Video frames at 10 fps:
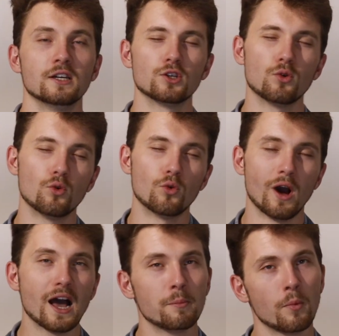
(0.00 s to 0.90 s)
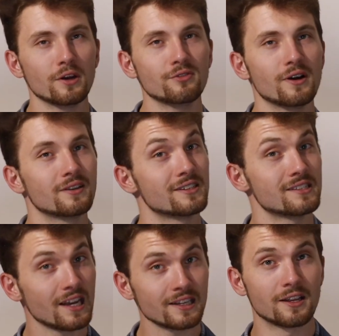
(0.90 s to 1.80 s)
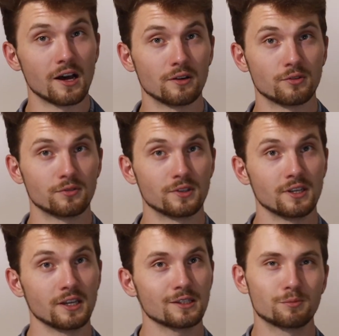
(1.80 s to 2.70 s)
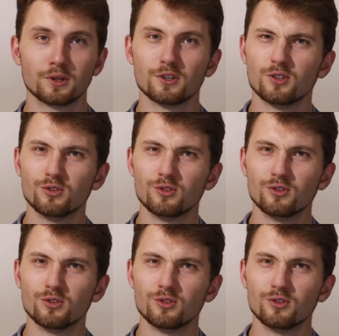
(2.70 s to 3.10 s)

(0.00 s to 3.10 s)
So I modified the second half of the text because you